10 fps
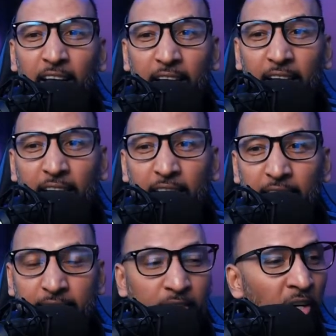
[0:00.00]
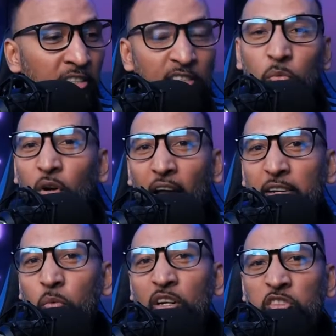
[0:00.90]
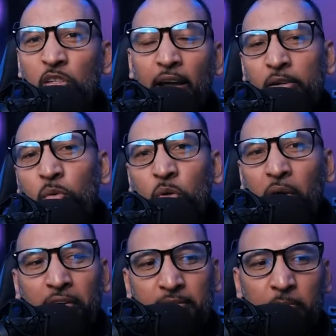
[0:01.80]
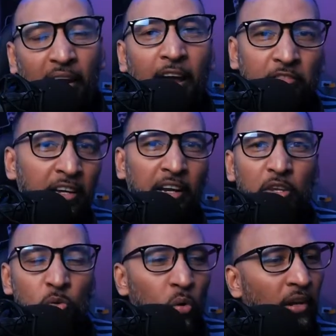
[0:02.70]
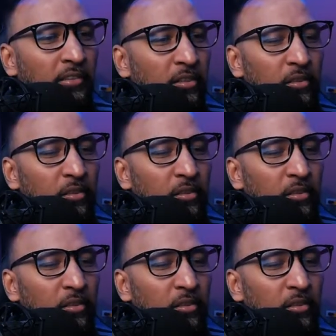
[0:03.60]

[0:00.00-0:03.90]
And I just didn't want to wear it, but I have to get a new one.